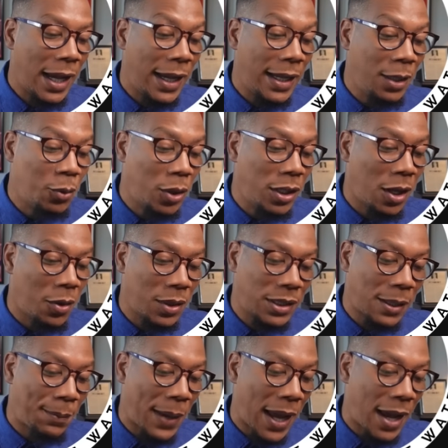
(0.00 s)
Anyone notice
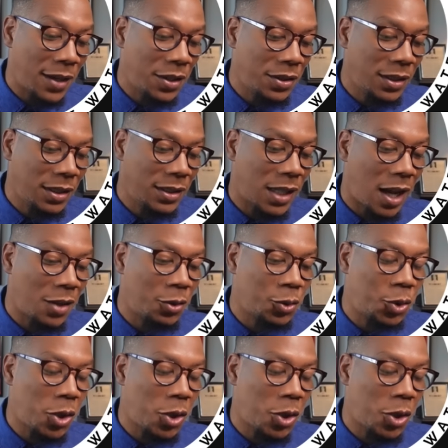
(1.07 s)
a pattern? Donald